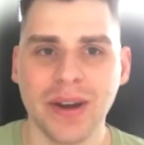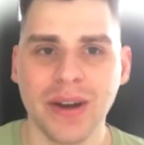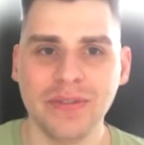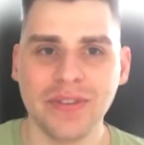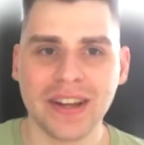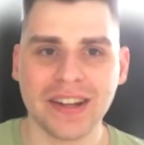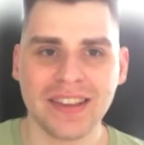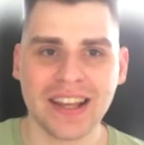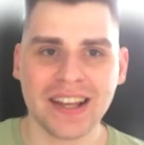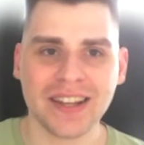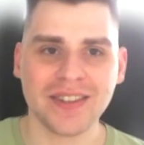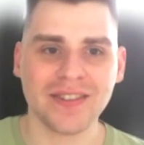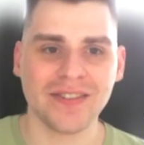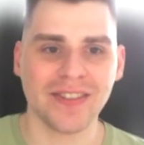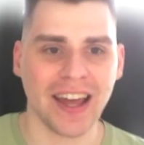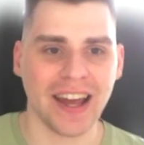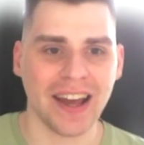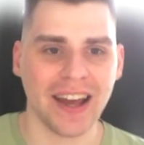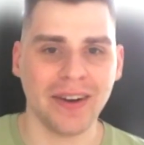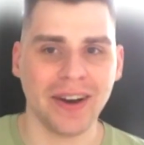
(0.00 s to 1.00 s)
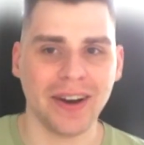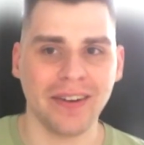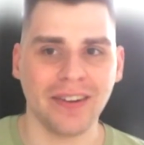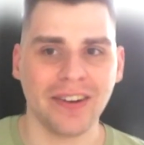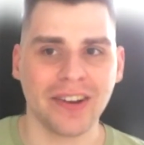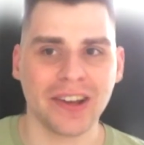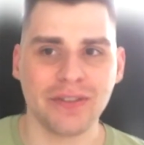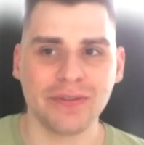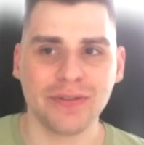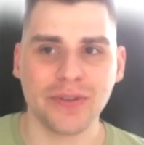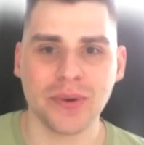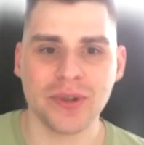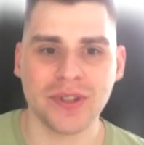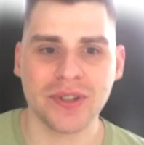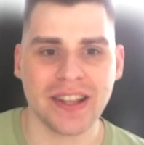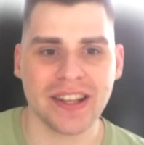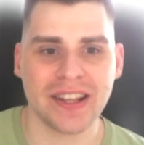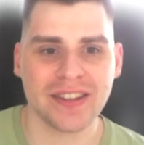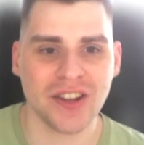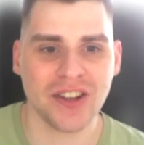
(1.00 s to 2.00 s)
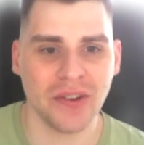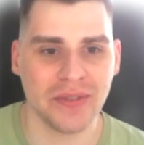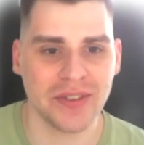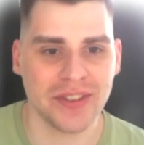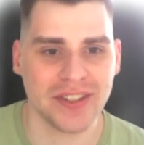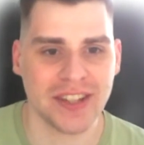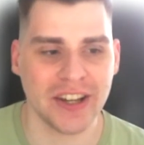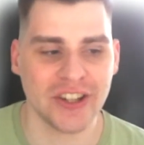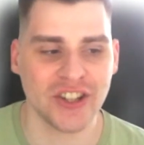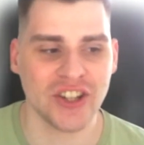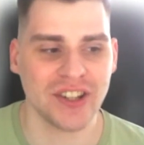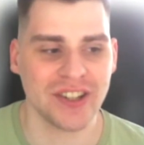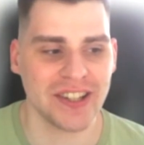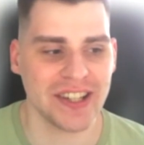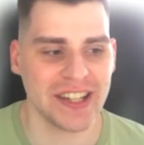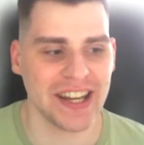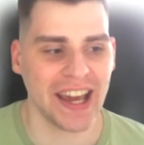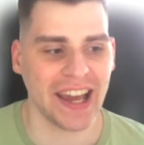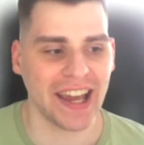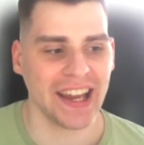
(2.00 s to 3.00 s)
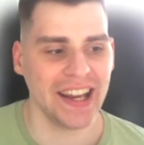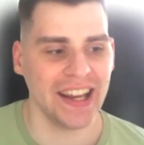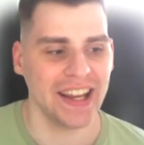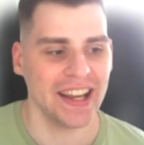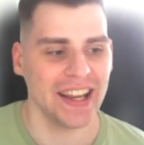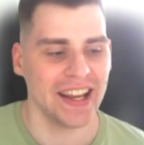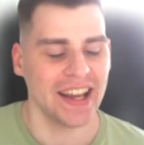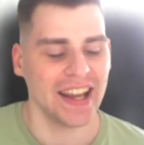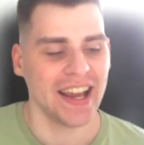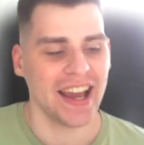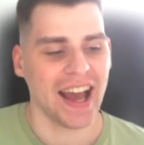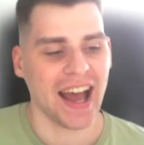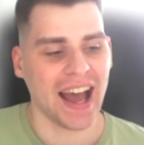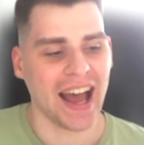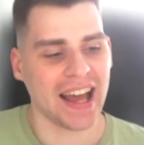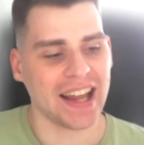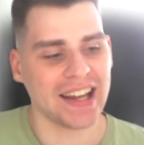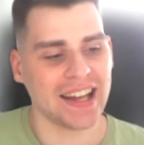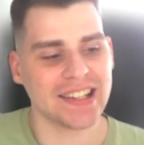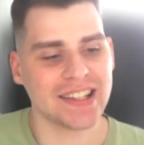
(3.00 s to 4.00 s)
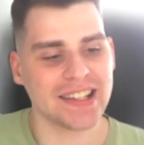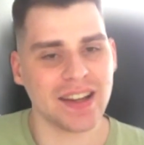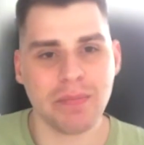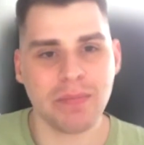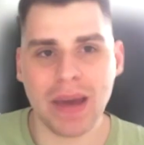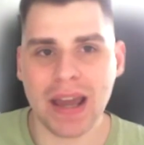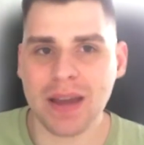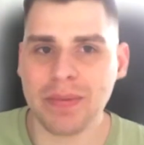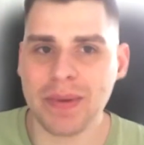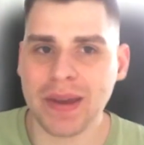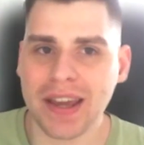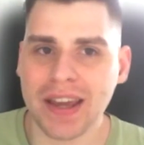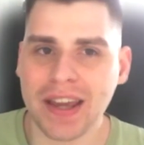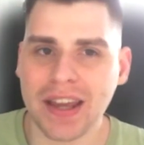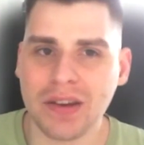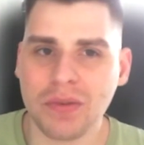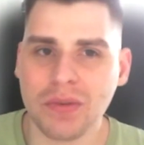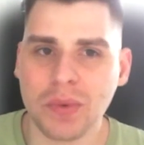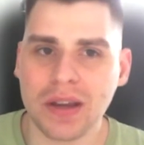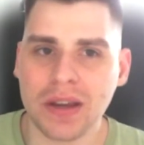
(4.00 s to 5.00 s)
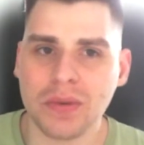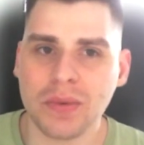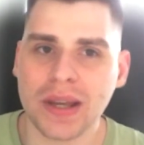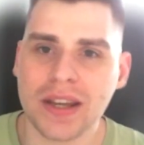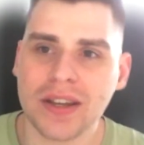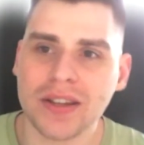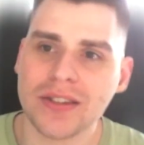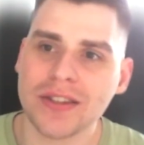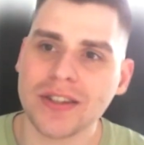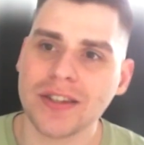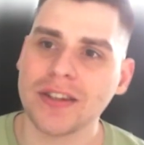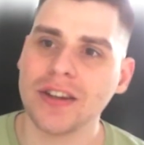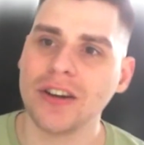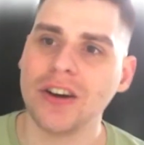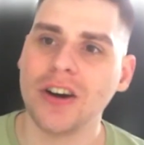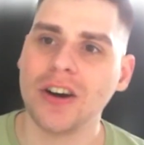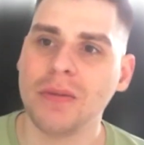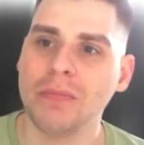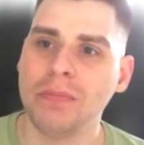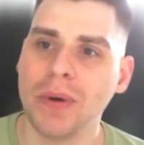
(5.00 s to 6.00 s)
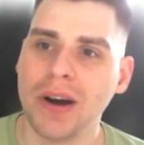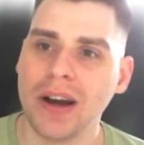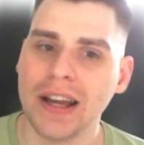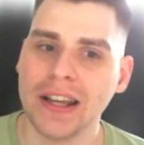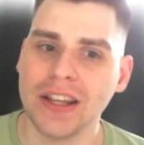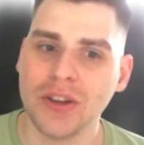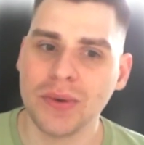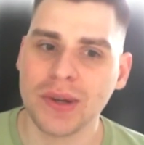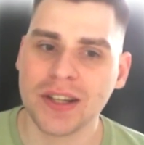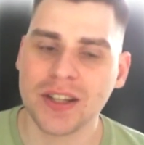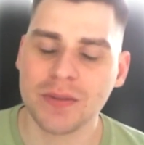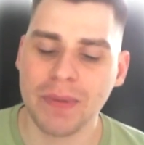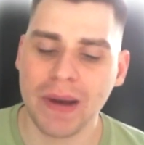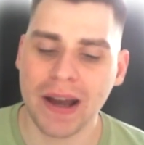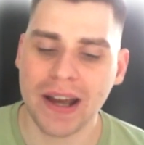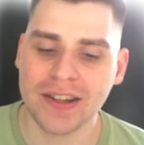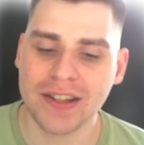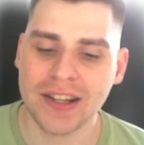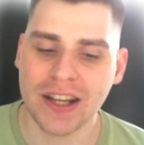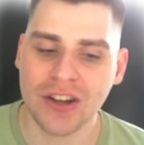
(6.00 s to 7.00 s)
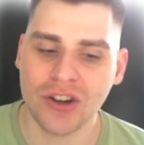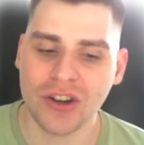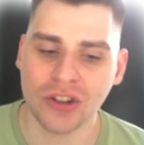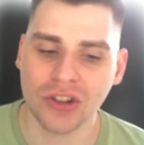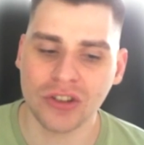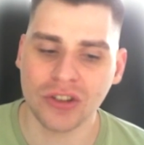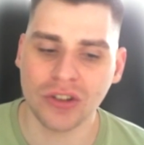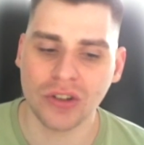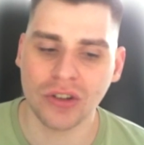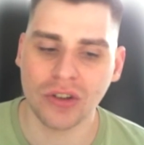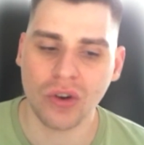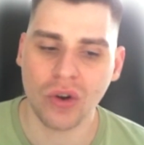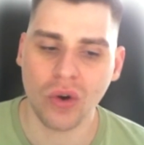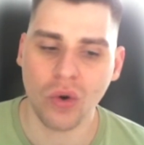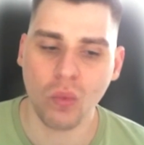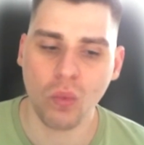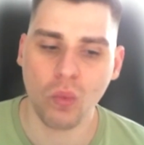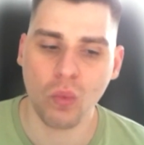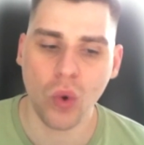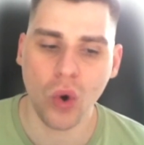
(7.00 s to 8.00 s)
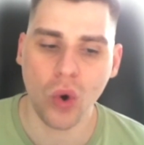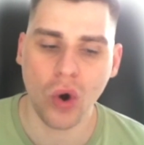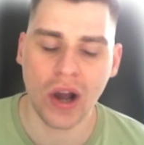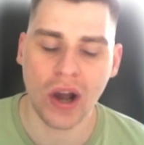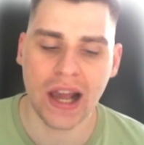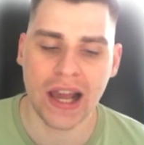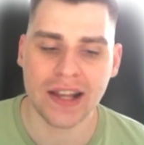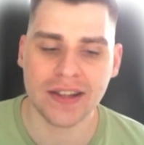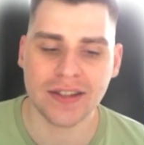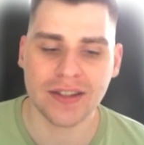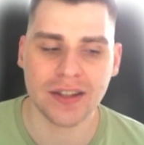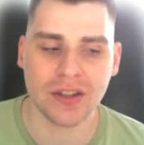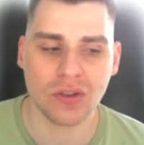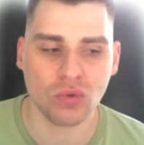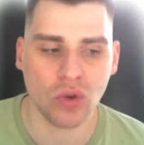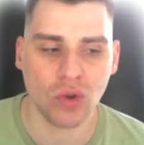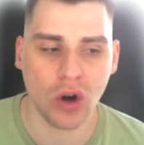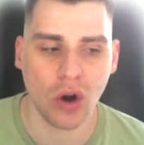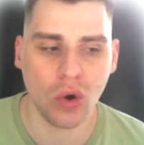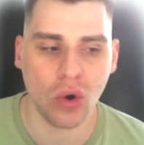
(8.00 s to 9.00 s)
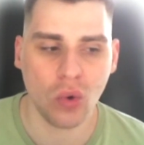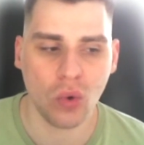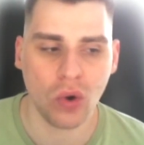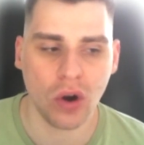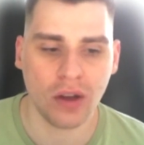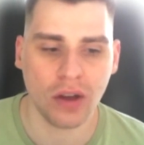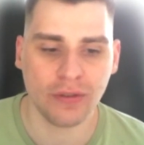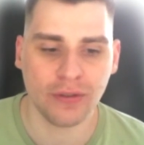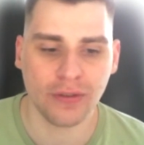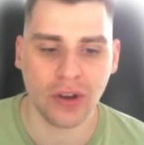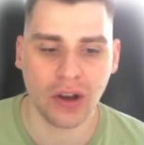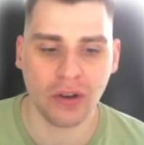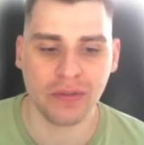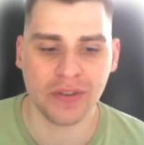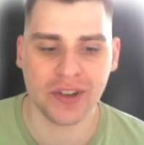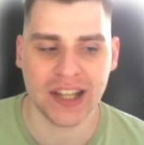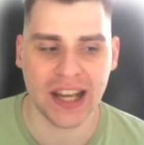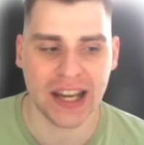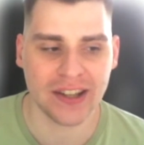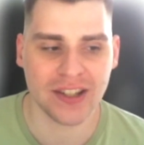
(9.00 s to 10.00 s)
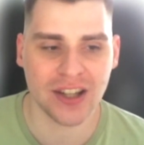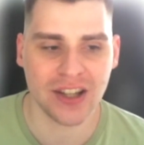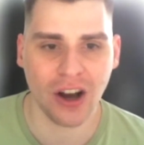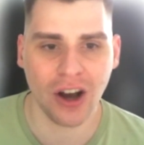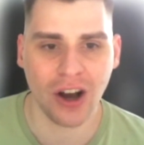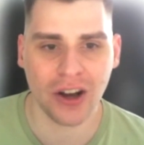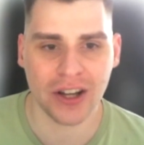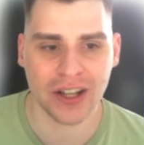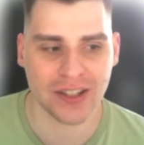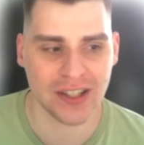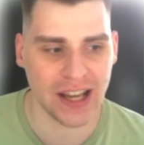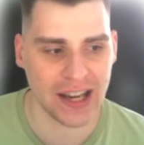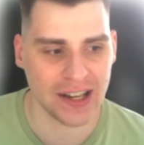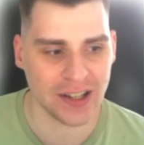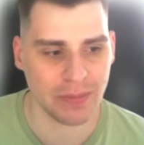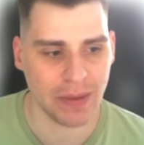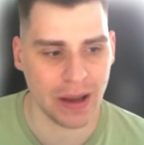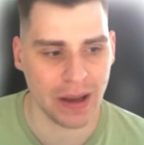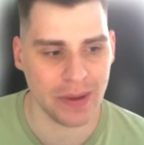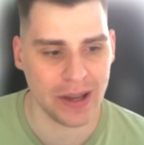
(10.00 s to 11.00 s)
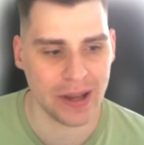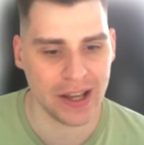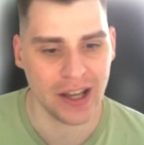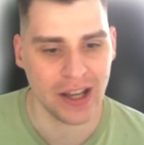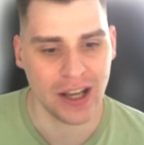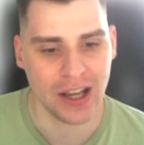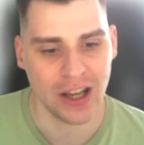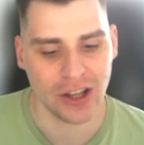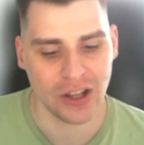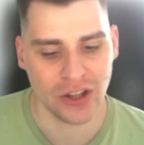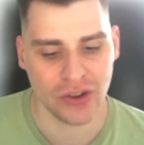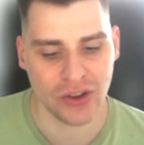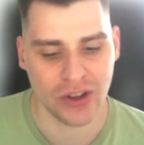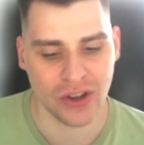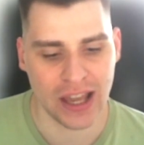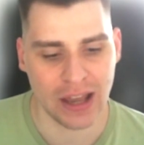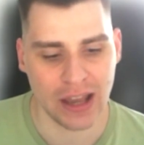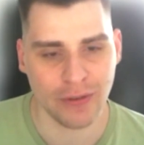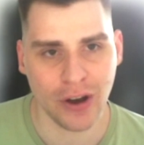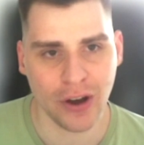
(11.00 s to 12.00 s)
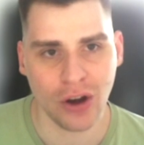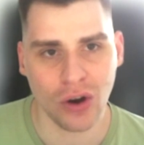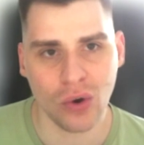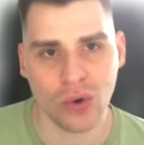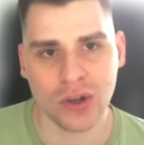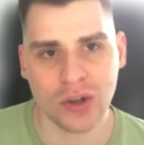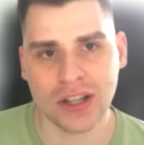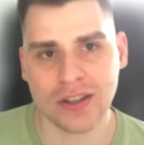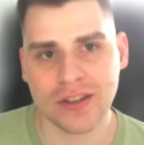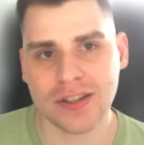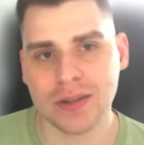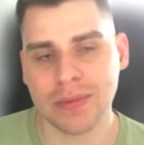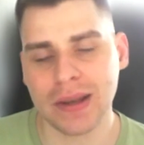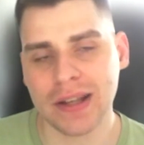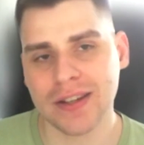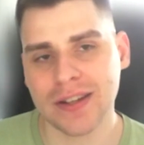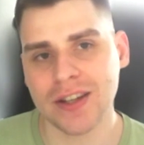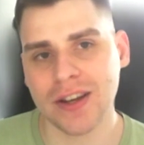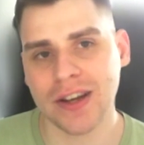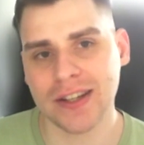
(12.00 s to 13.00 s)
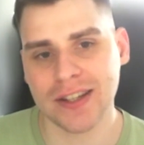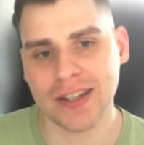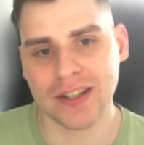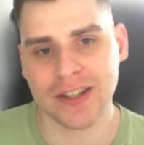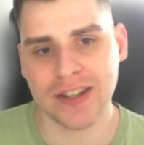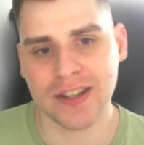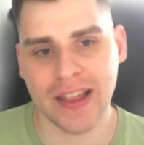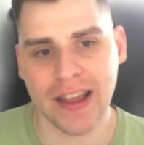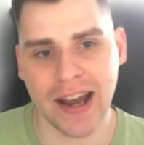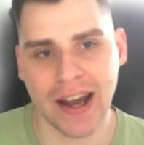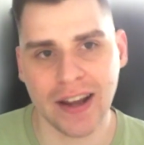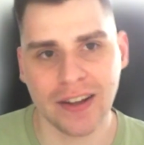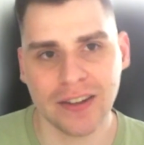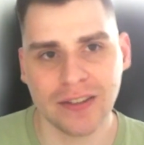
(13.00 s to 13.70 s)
Perfect. Thanks for that. Well, looking forward to this conversation today. And maybe we could start by you expanding on what is the role of a data architect. Maybe you can give our audience some insights into that.